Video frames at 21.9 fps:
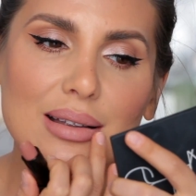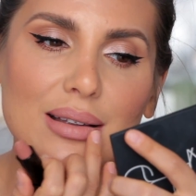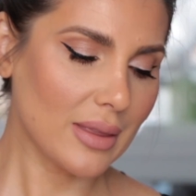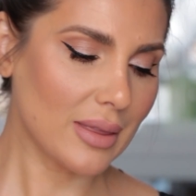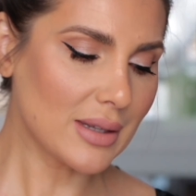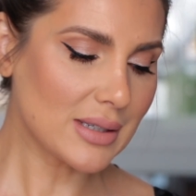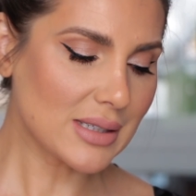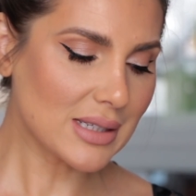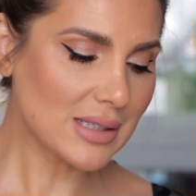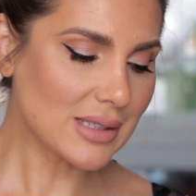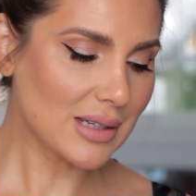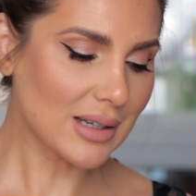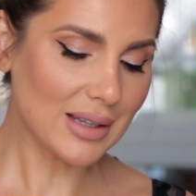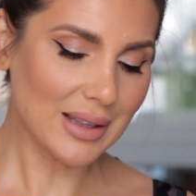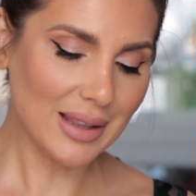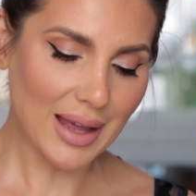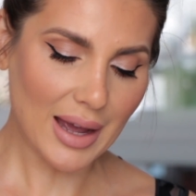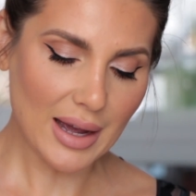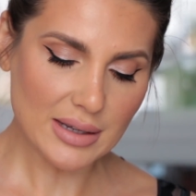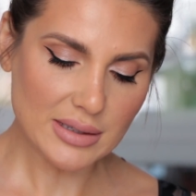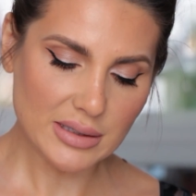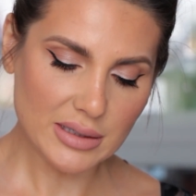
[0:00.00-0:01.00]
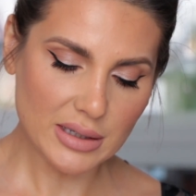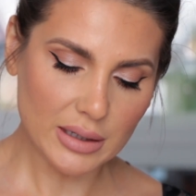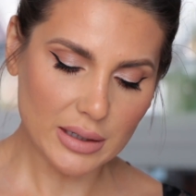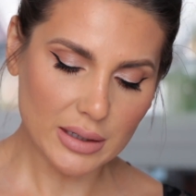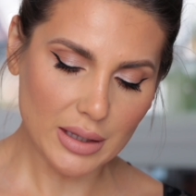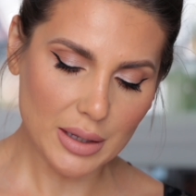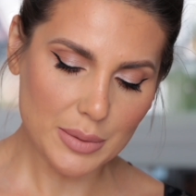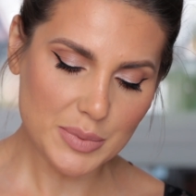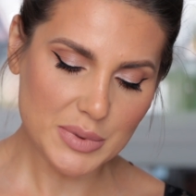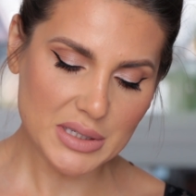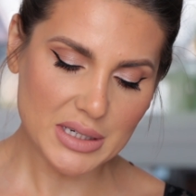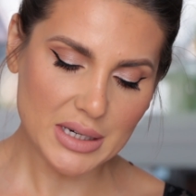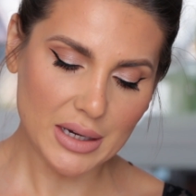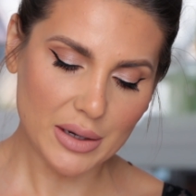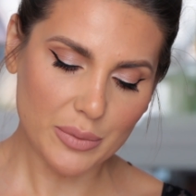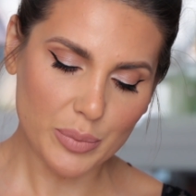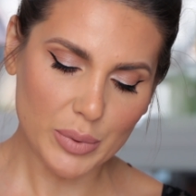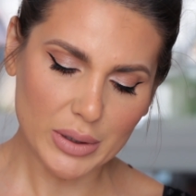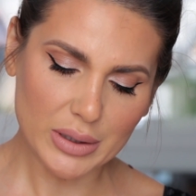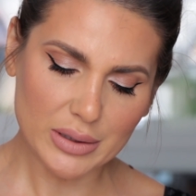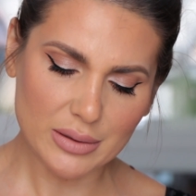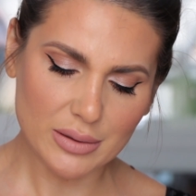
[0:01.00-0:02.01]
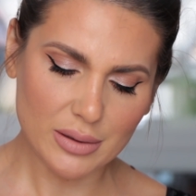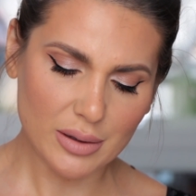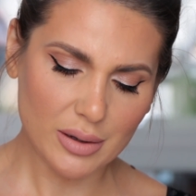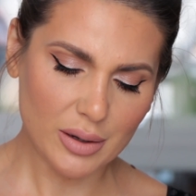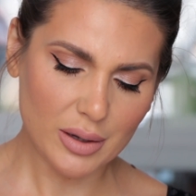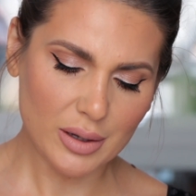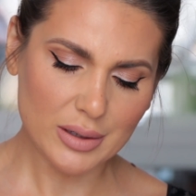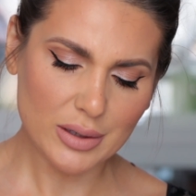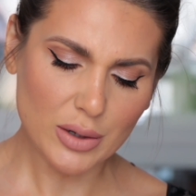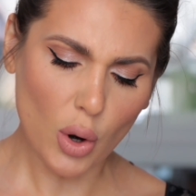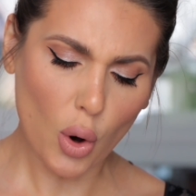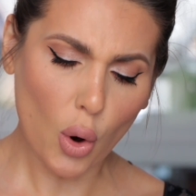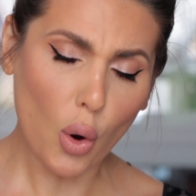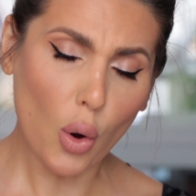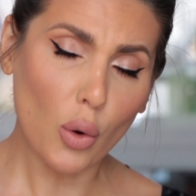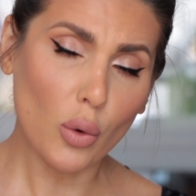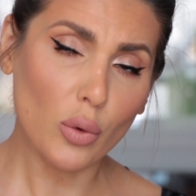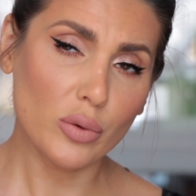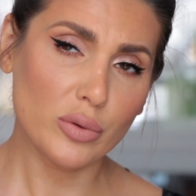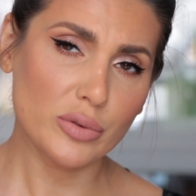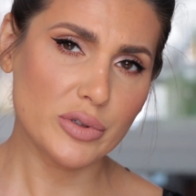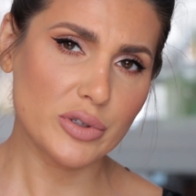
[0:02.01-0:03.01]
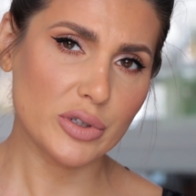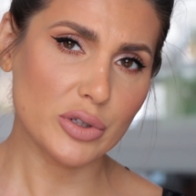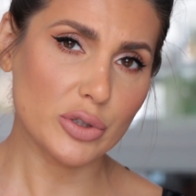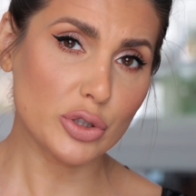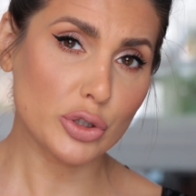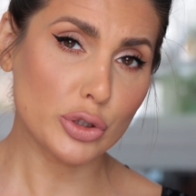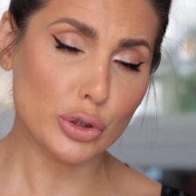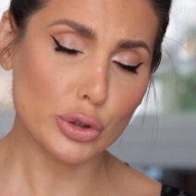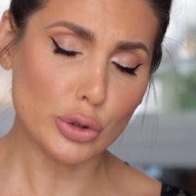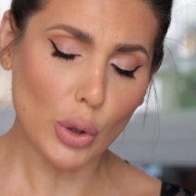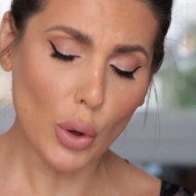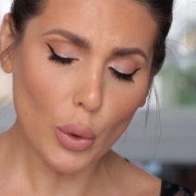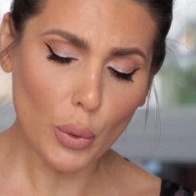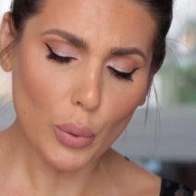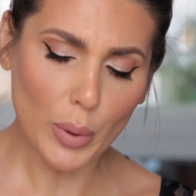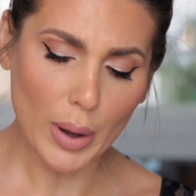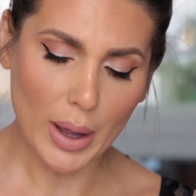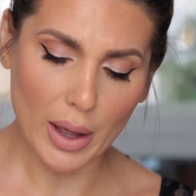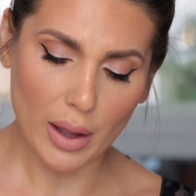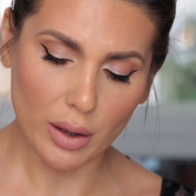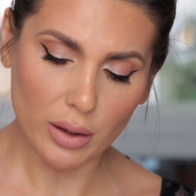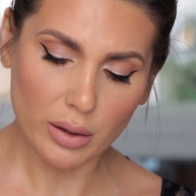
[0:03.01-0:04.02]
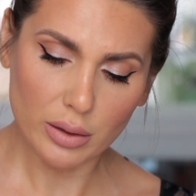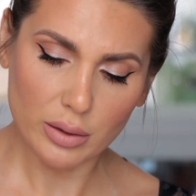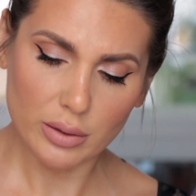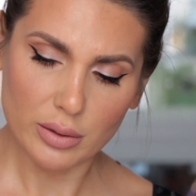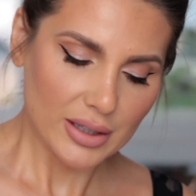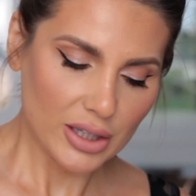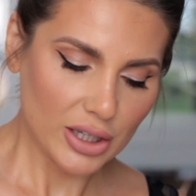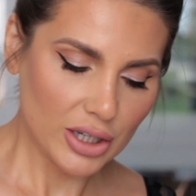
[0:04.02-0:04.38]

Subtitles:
This is a classic lipstick, but it holds so well.